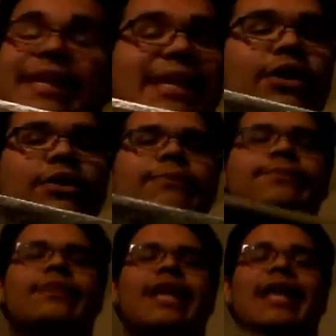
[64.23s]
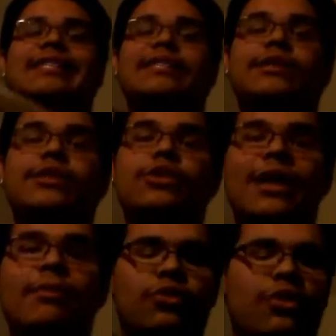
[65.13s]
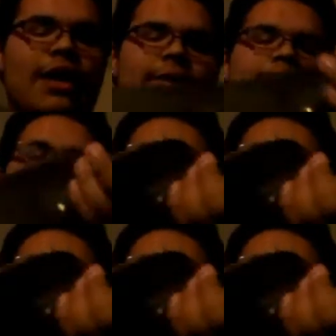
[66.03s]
a year, and it's still able to ride.